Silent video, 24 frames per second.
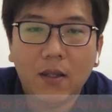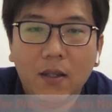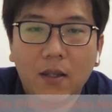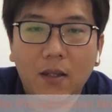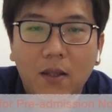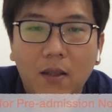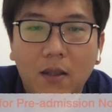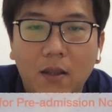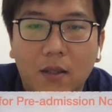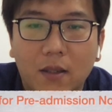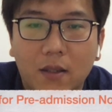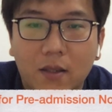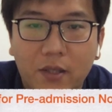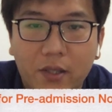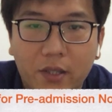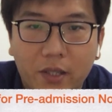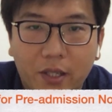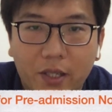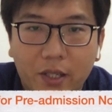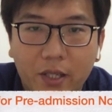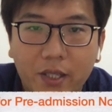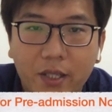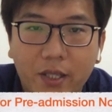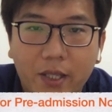The
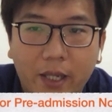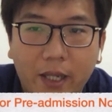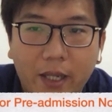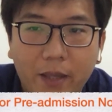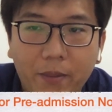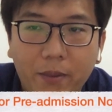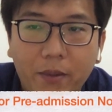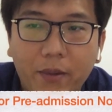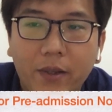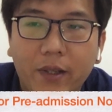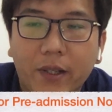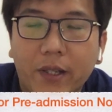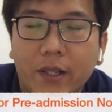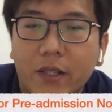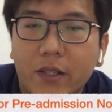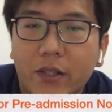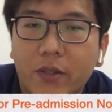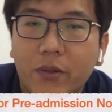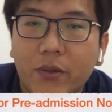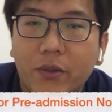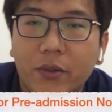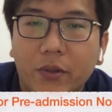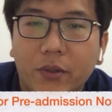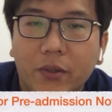third step is
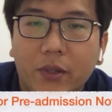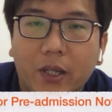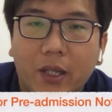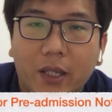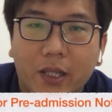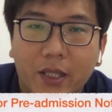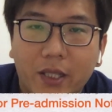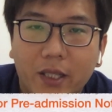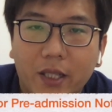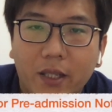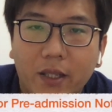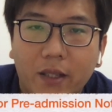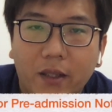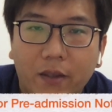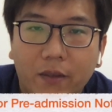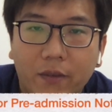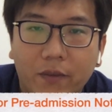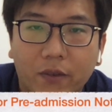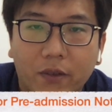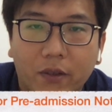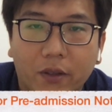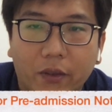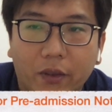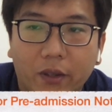to asking
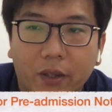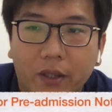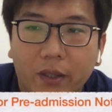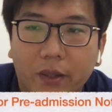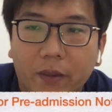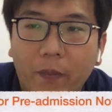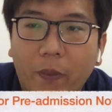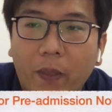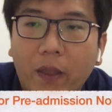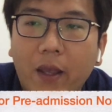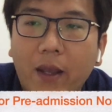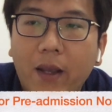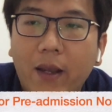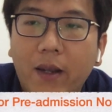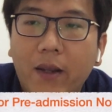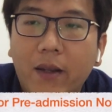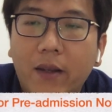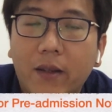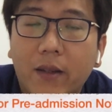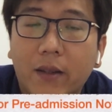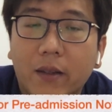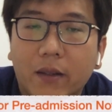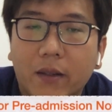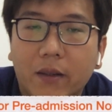for the
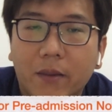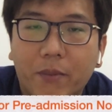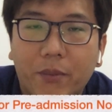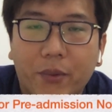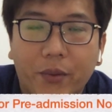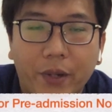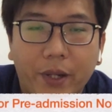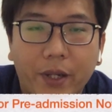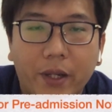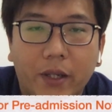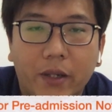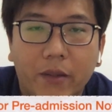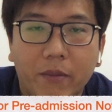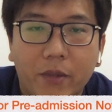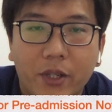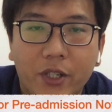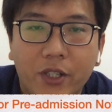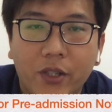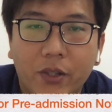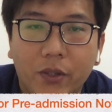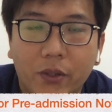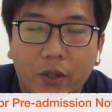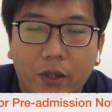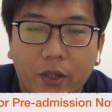
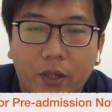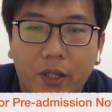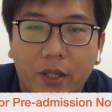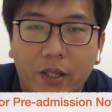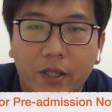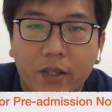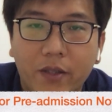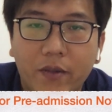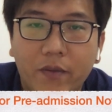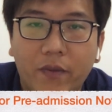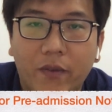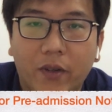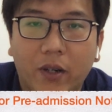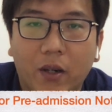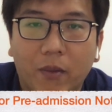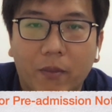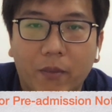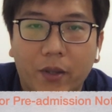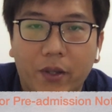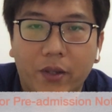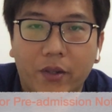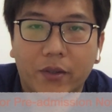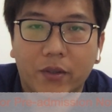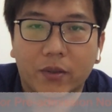pre-admission notice from
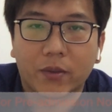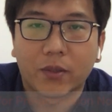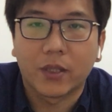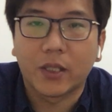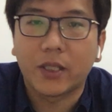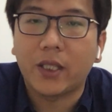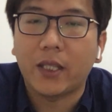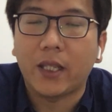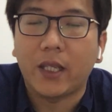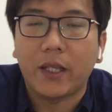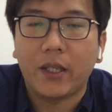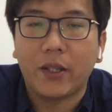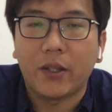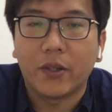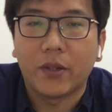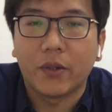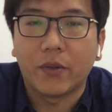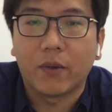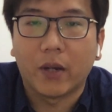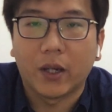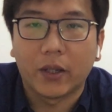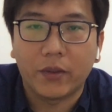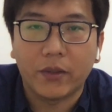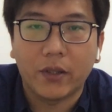the university you
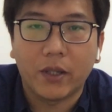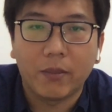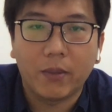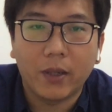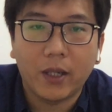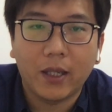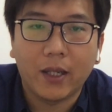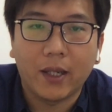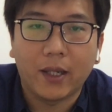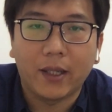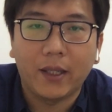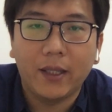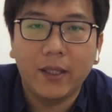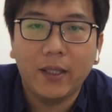want to apply.